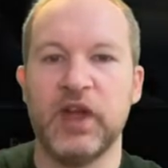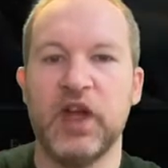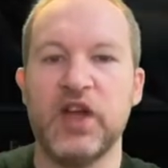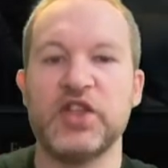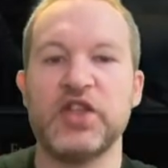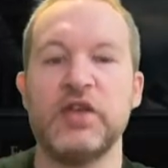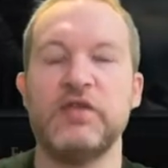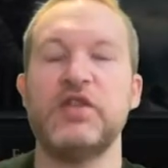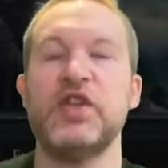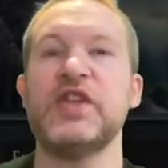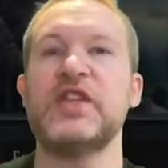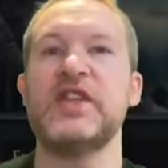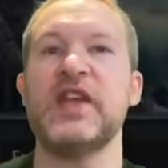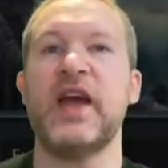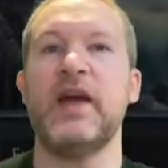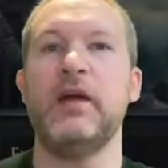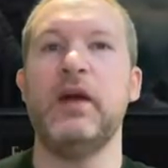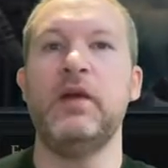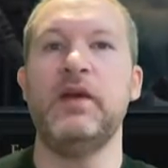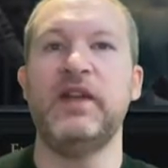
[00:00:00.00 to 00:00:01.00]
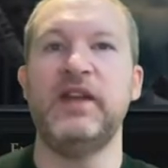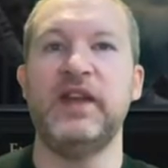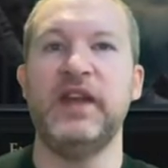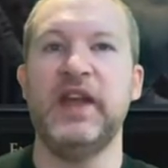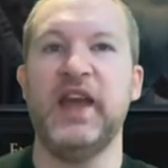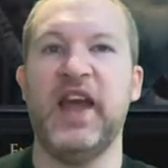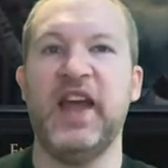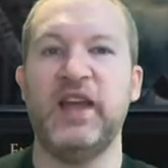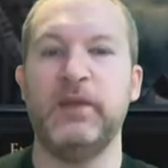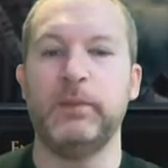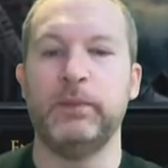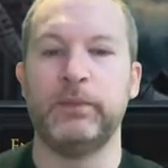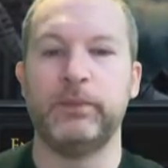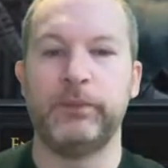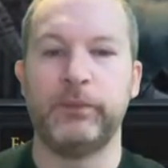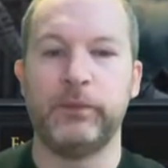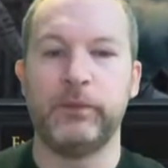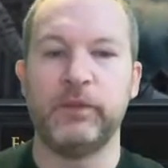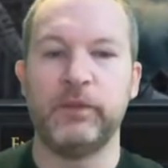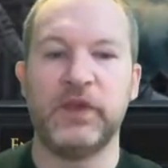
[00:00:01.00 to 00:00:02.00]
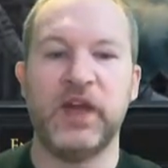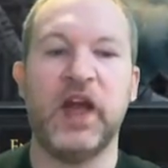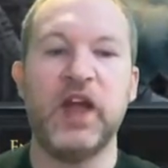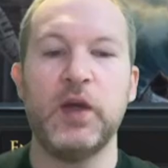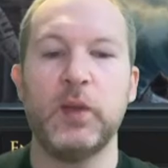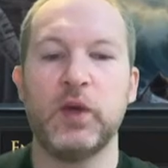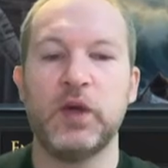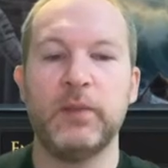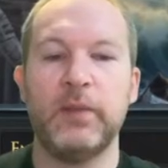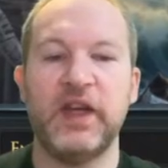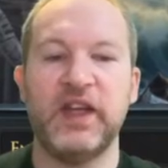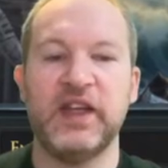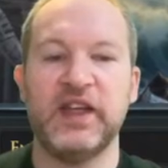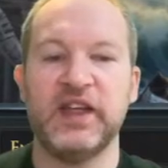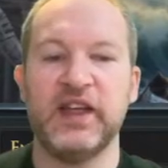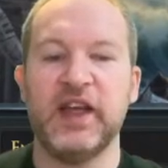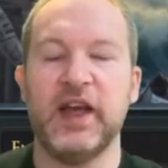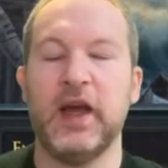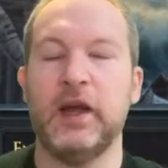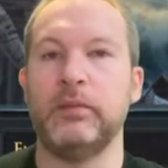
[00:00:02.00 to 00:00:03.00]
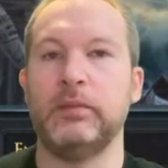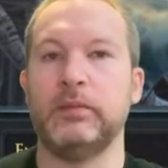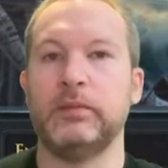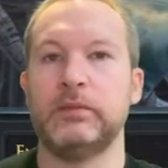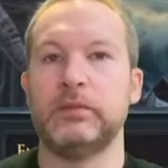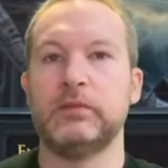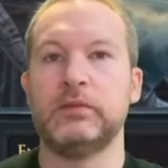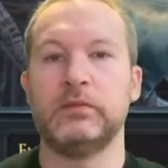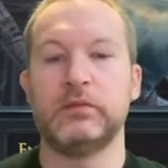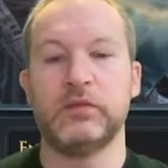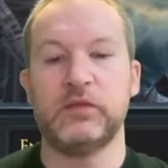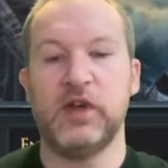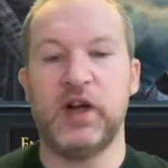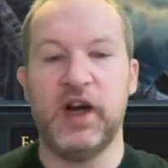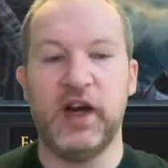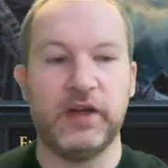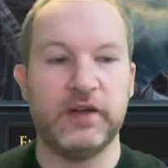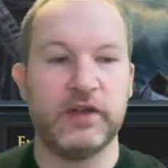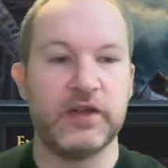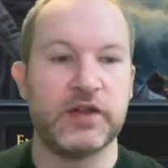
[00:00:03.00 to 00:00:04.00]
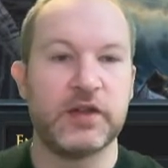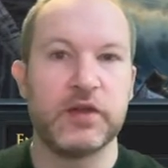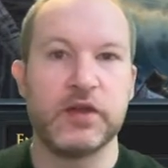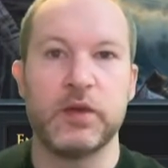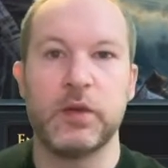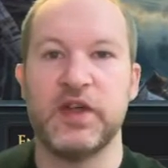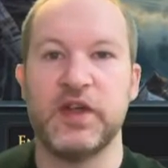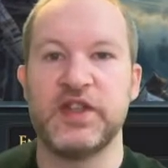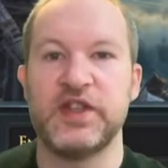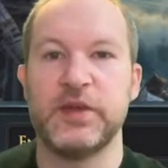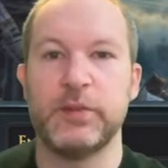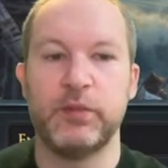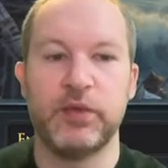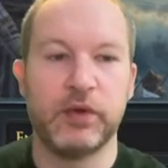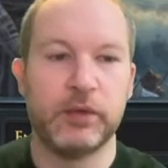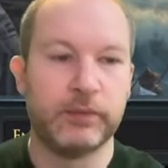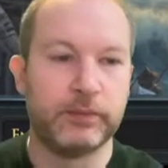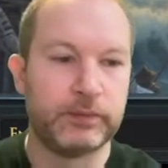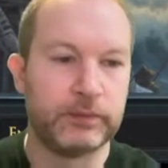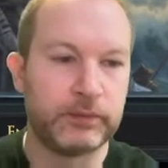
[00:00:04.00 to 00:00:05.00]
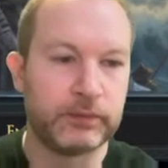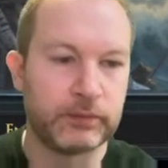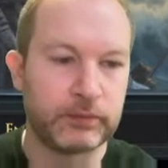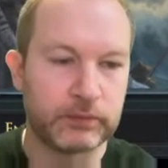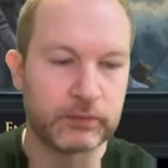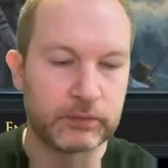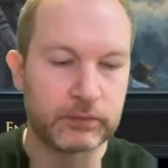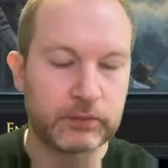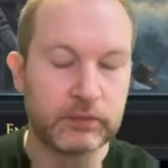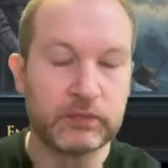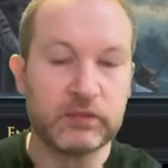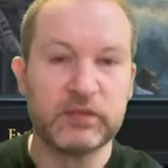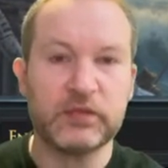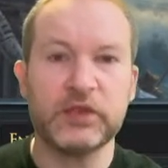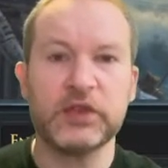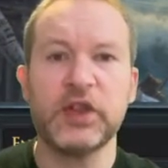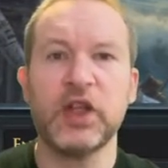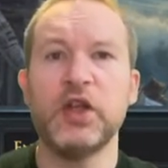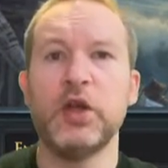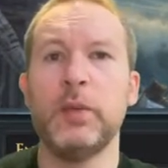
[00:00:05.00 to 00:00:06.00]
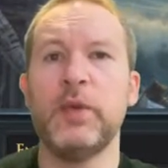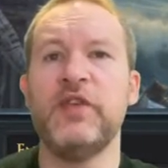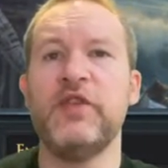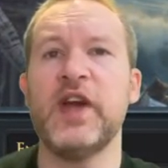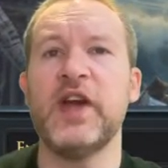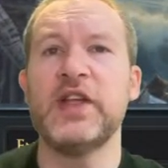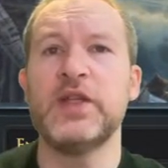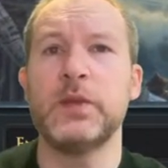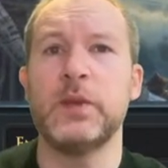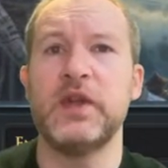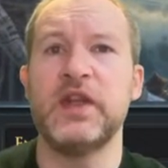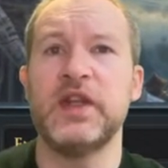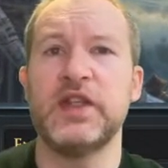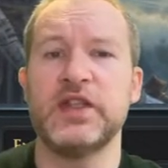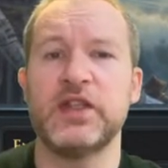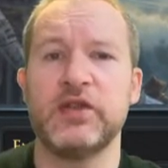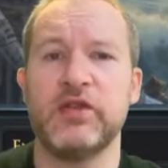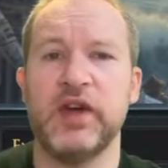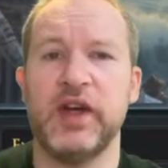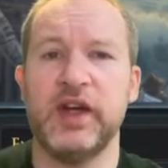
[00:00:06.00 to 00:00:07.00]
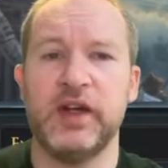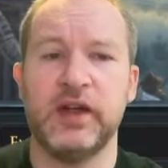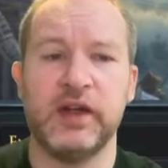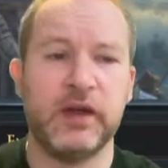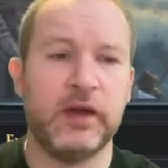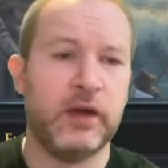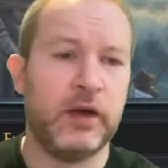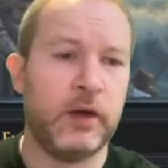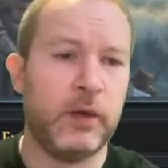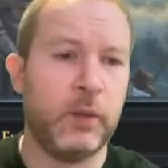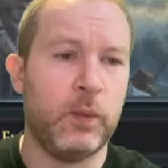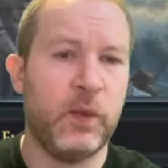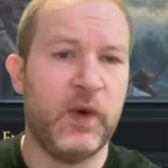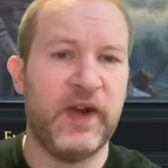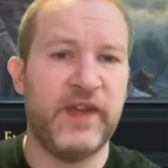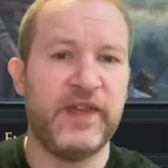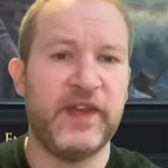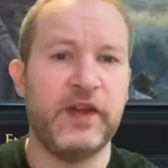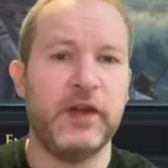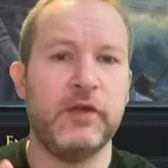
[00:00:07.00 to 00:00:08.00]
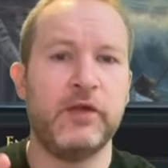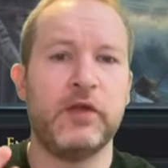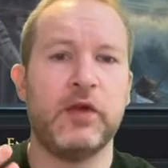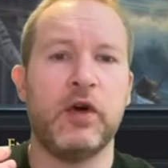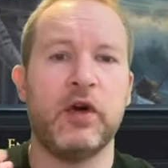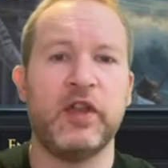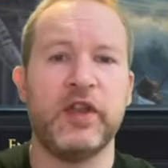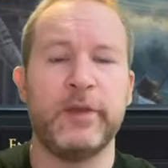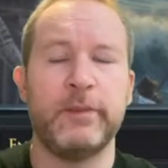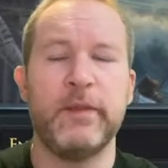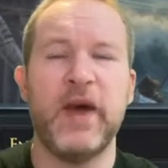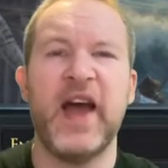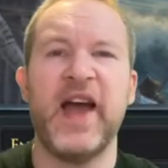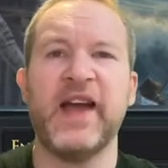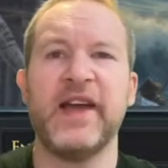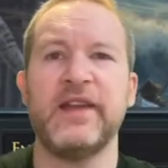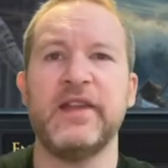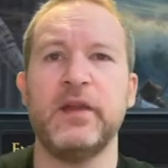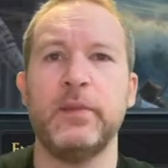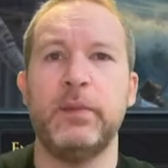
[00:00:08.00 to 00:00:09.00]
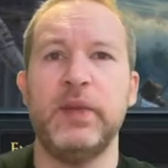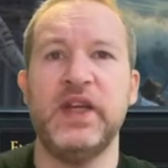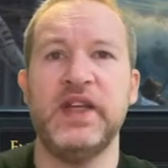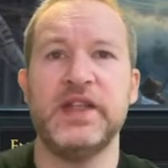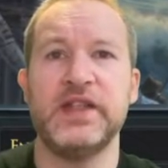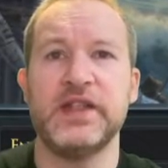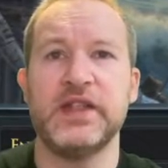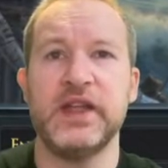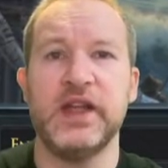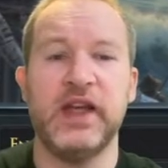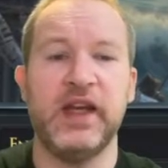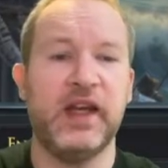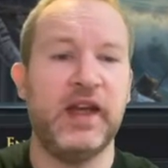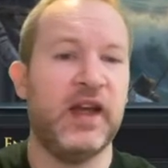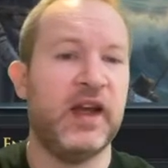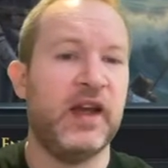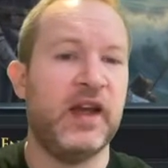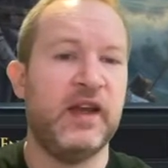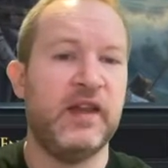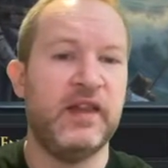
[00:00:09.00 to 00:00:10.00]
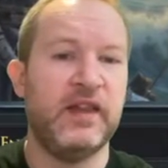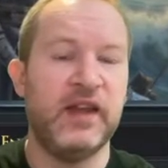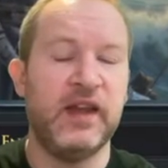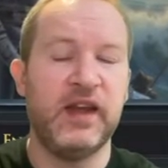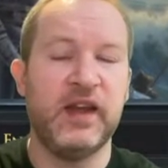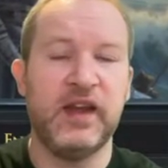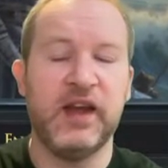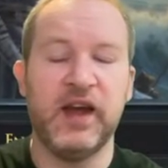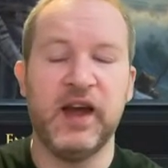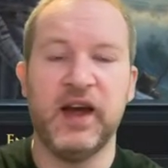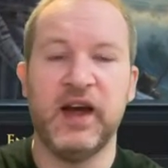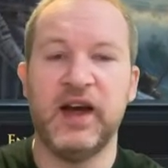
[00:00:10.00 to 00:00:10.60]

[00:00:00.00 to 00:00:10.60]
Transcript: So you've just downloaded the game. Now you want to make an account. Right, so it's quite simple. You'll be faced with this screen, whether you've got the Mac, the PC, the